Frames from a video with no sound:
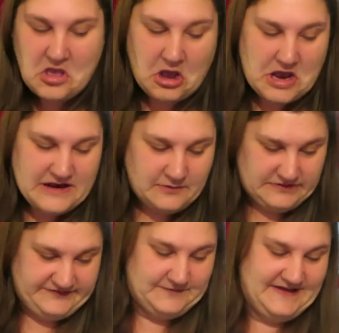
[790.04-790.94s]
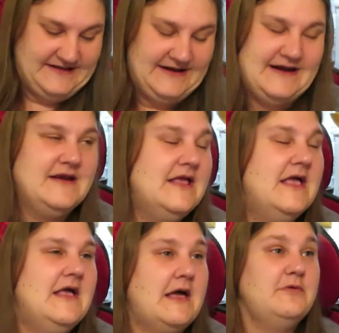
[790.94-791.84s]
Oh, it was amazing. It,
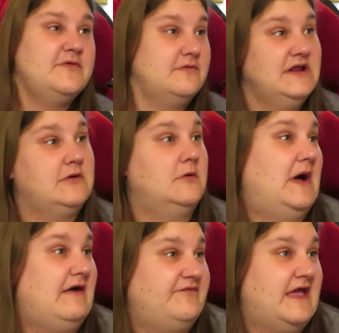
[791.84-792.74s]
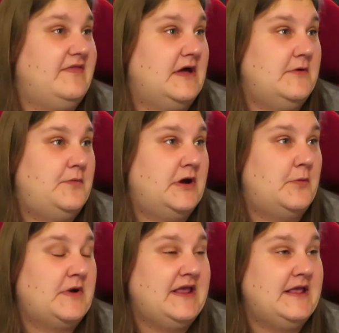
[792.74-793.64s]
that was a really cool birthday though.
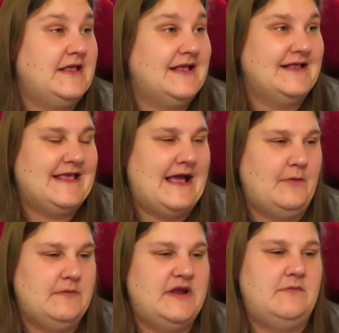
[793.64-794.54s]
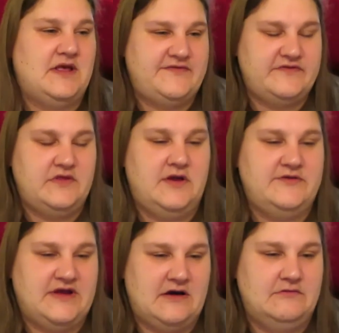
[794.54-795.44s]
But we, yeah, we made a mess in the
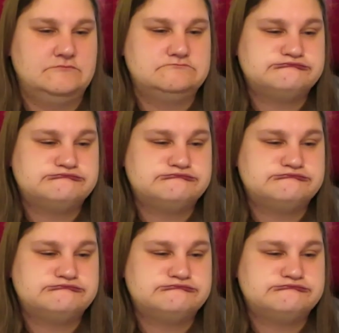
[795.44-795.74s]
hotel.